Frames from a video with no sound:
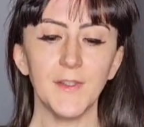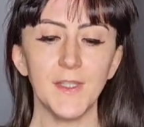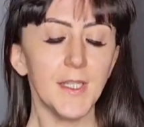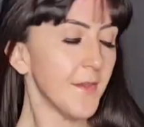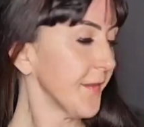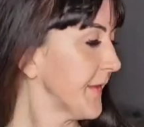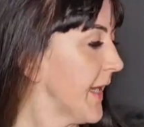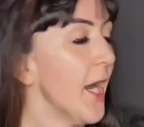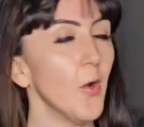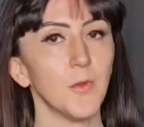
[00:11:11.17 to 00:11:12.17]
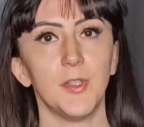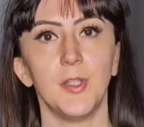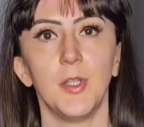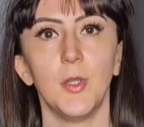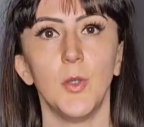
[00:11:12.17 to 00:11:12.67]
I take this out,
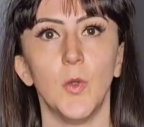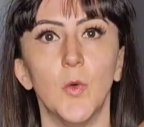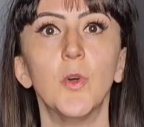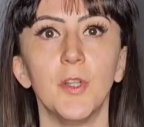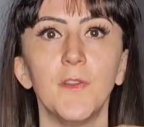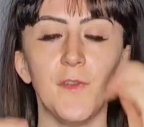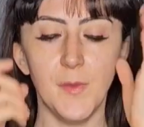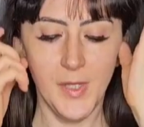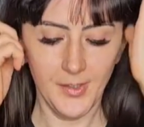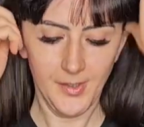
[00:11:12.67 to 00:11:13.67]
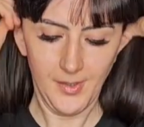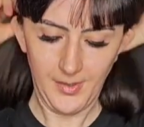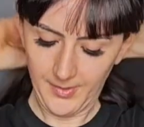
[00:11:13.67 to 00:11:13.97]
will it fit better?